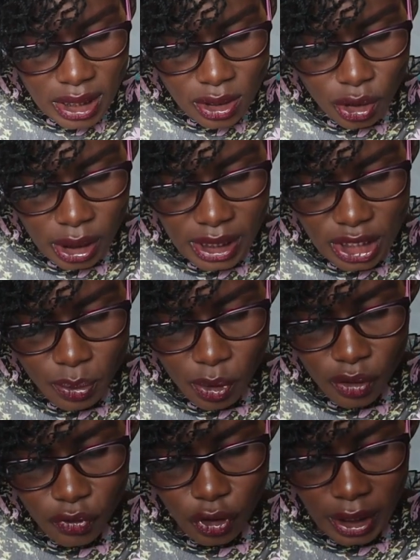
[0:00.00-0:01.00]
is not
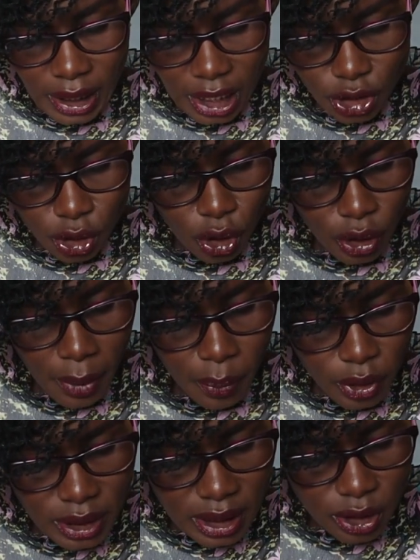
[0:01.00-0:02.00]
eligible for election or
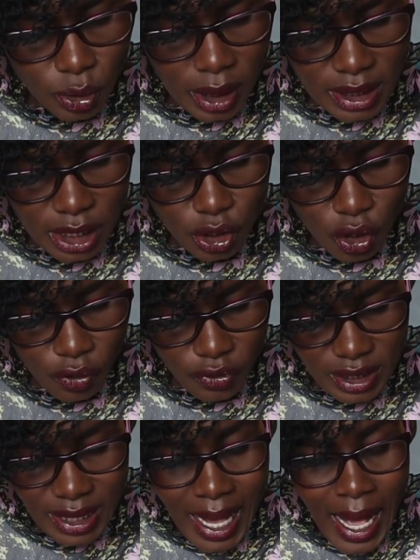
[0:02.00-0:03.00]
appointed to a state
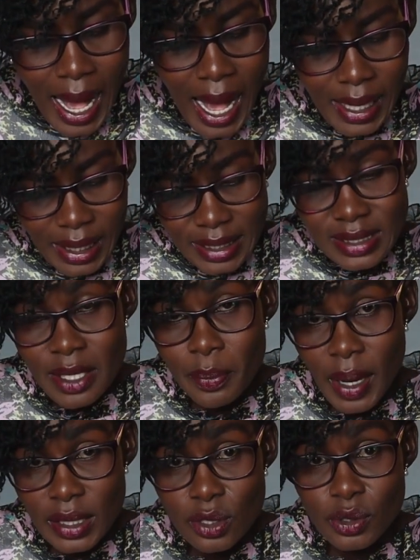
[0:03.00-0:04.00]
office unless the
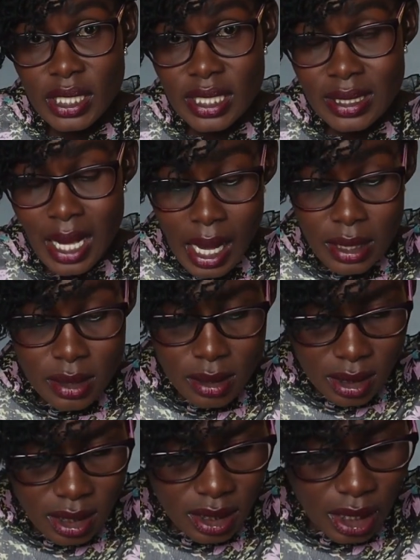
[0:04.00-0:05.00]
person is a
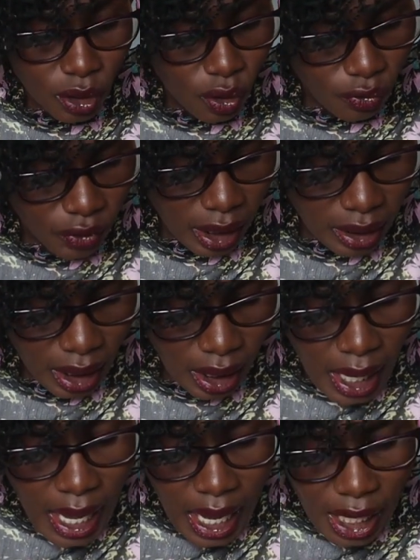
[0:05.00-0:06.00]
citizen of Kenya,
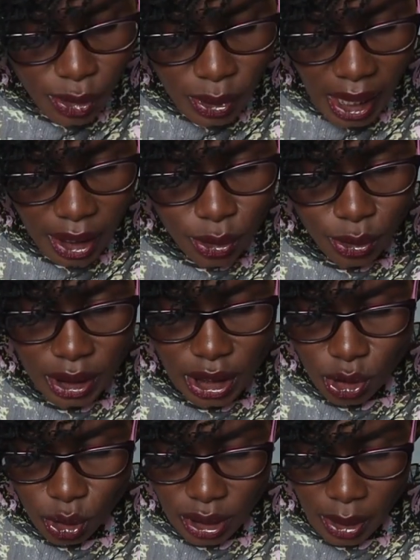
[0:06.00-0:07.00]
and we had already
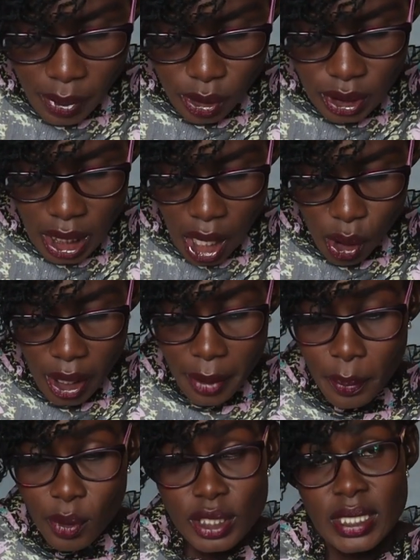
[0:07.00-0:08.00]
talked about how
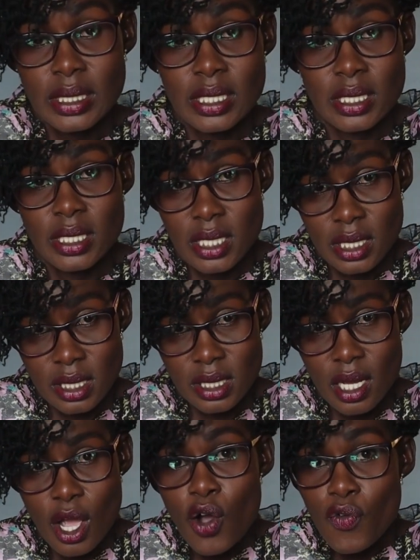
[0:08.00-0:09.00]
important it is
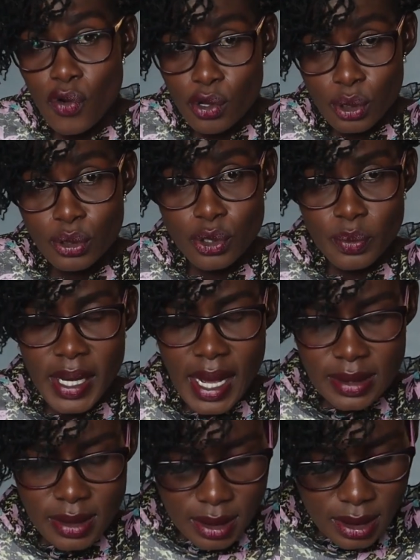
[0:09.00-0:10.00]
for you to be
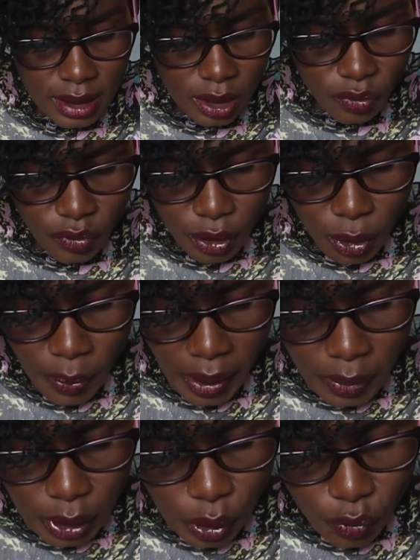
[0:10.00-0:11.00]
a citizen of the
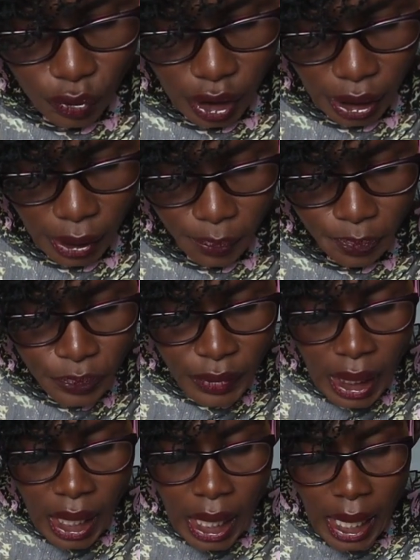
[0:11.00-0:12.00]
Republic of Kenya.
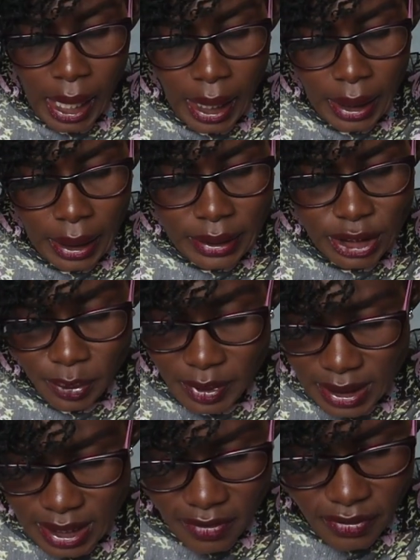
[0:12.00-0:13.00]

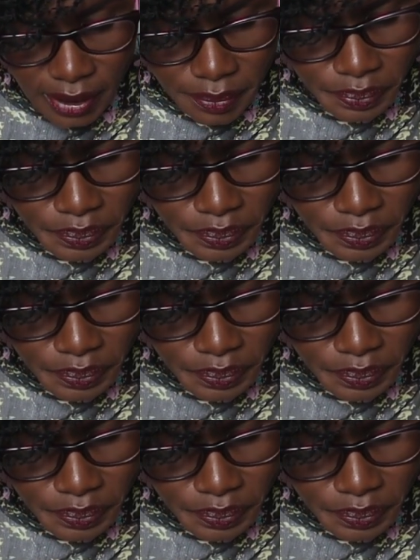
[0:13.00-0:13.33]
Chapter 7,